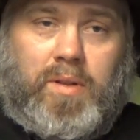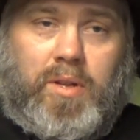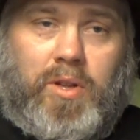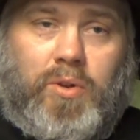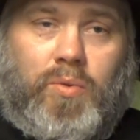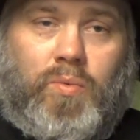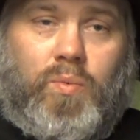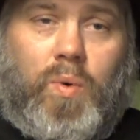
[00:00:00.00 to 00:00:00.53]

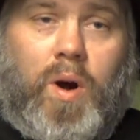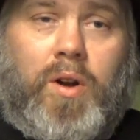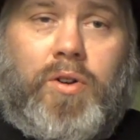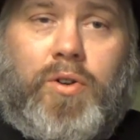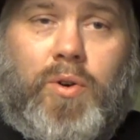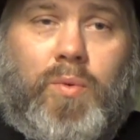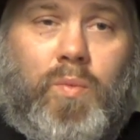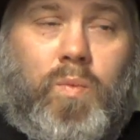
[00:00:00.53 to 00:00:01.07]
You
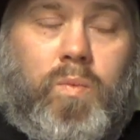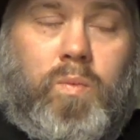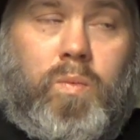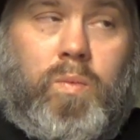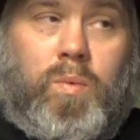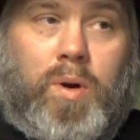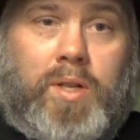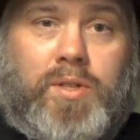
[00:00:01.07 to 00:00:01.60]
wonder
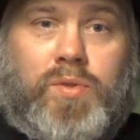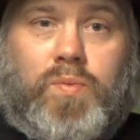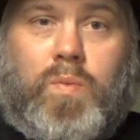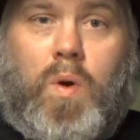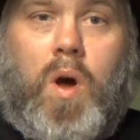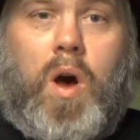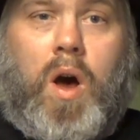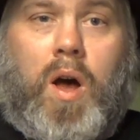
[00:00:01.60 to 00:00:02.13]
what's
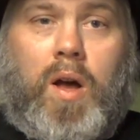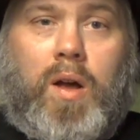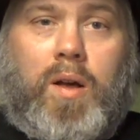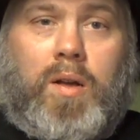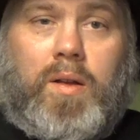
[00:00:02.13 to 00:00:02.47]
wrong.